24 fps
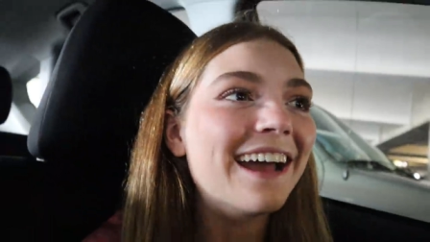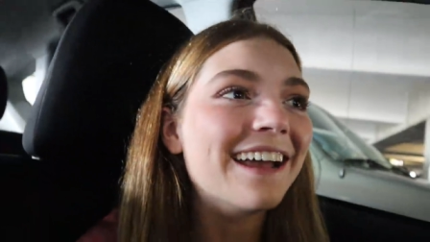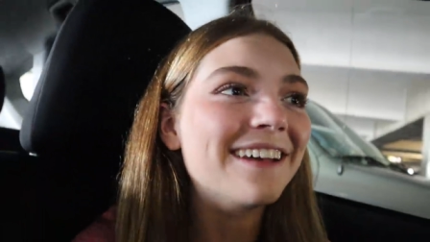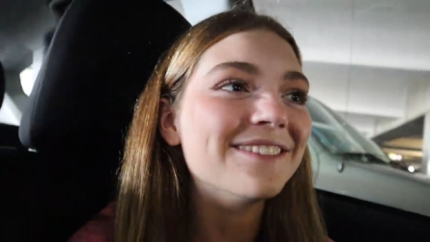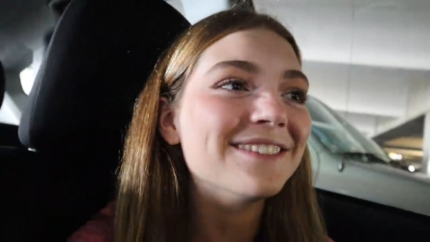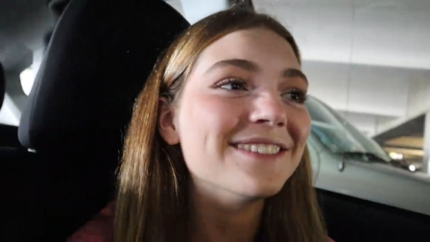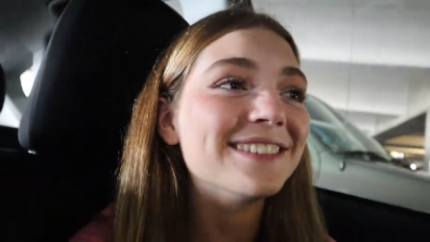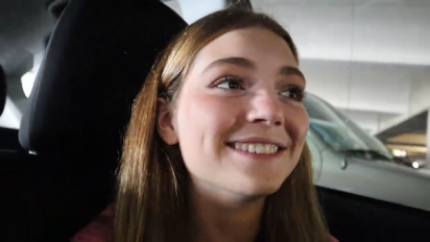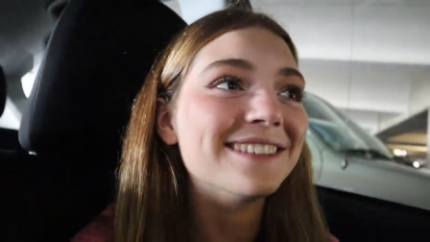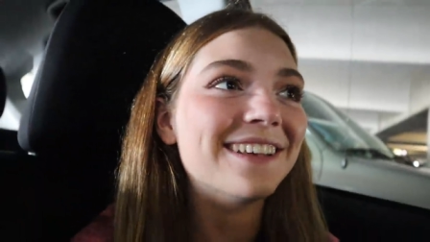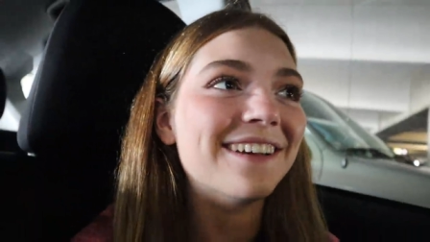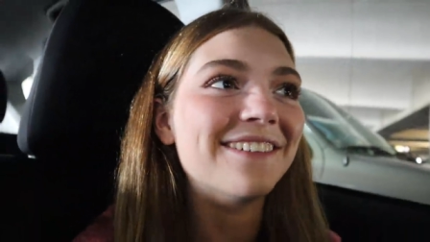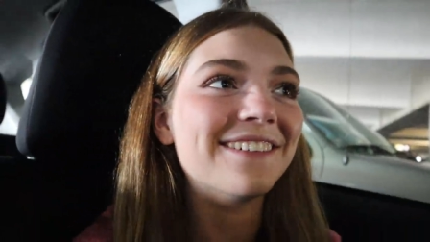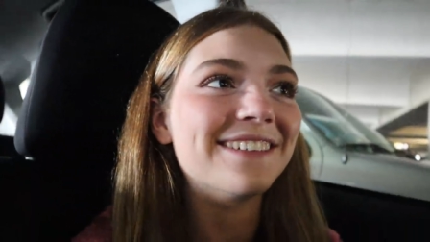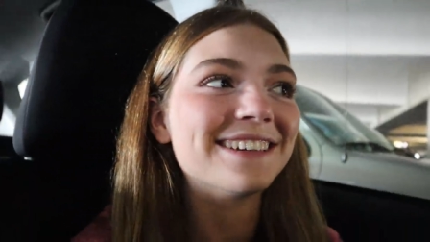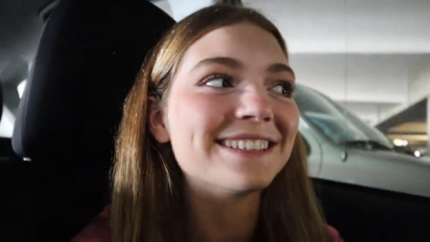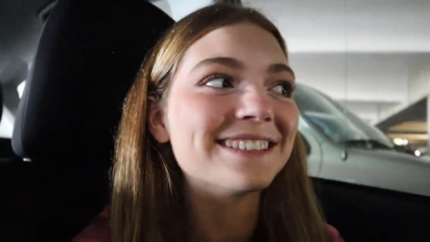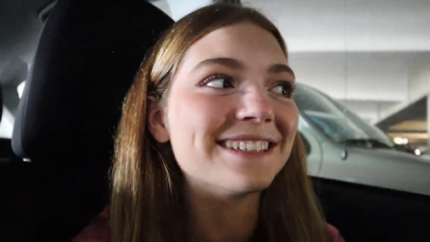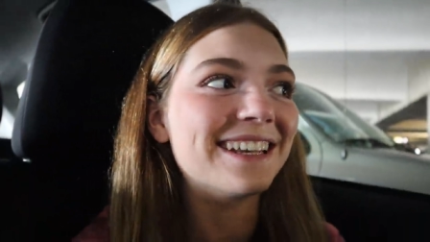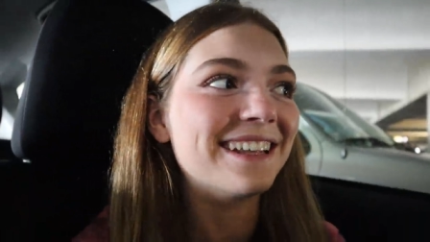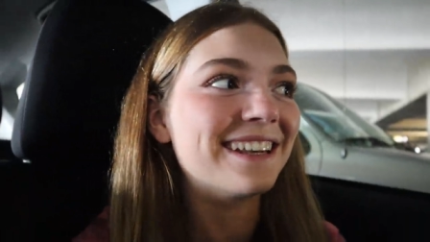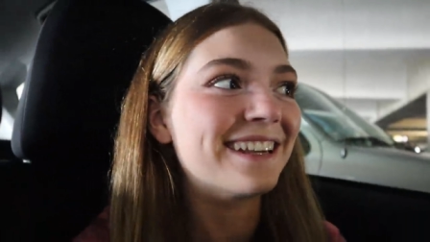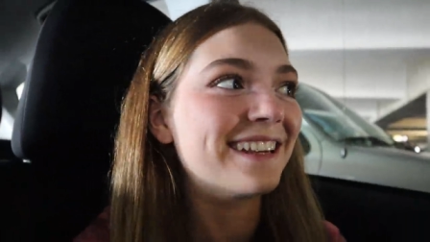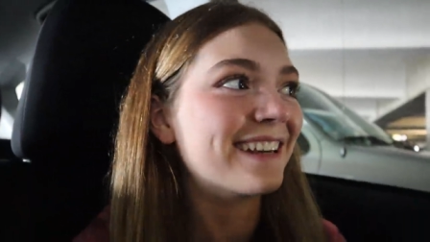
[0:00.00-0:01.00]
I'm so
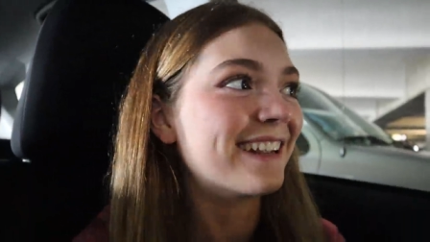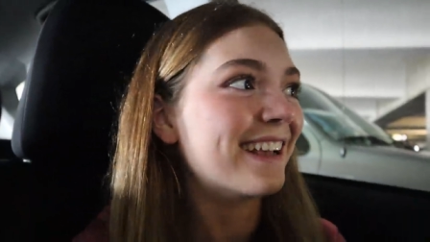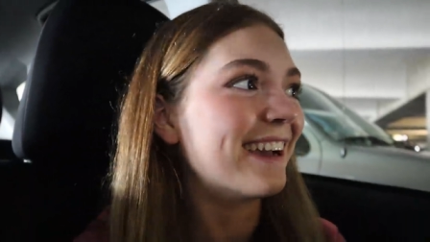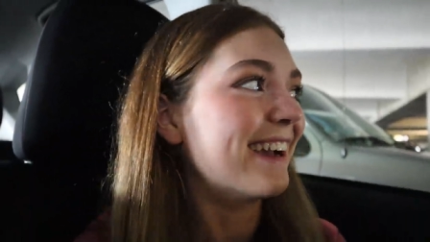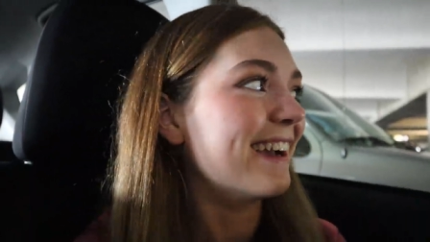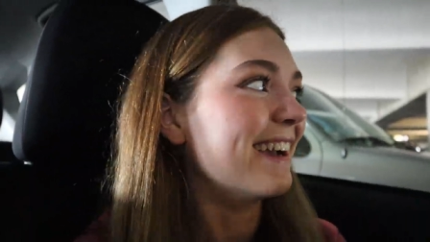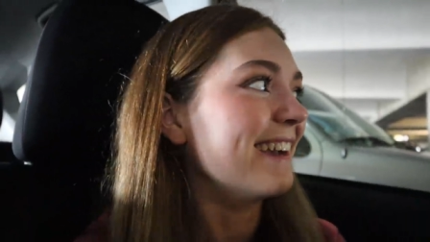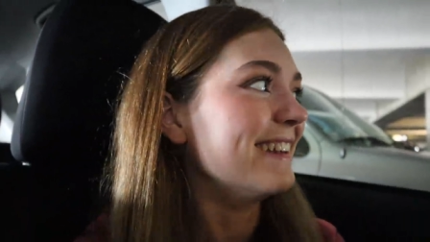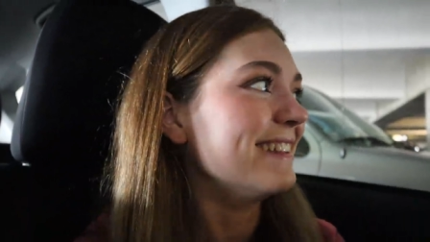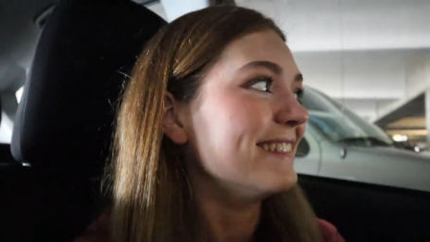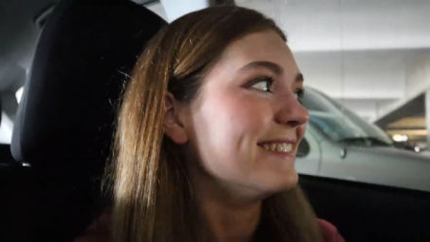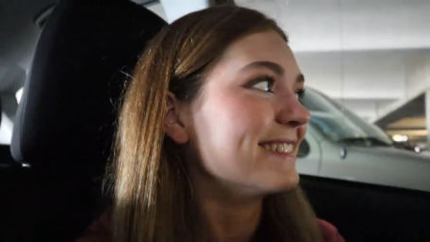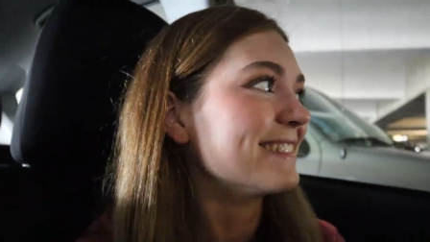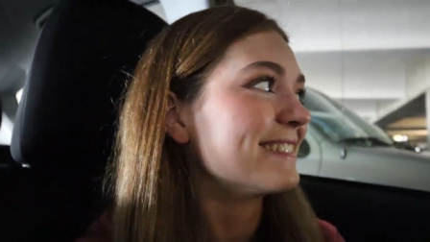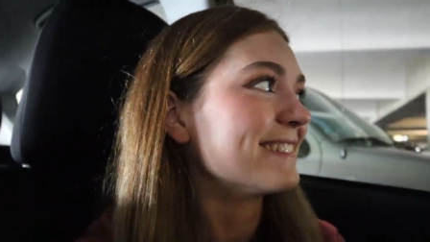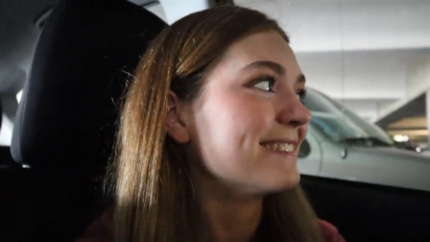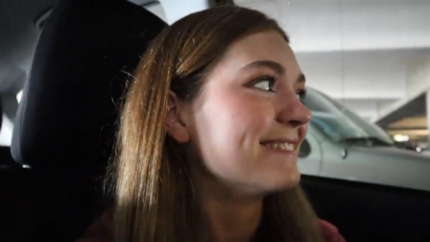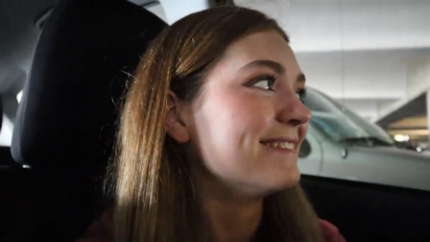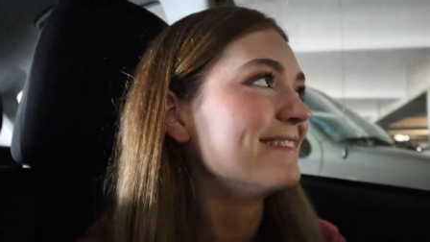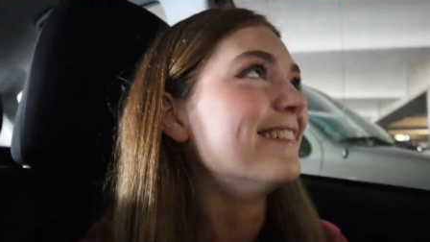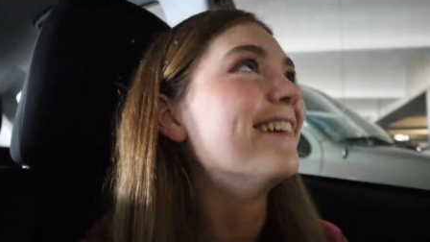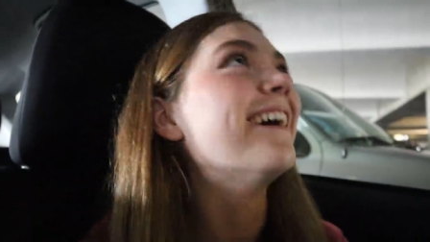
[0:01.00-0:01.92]
excited, guys.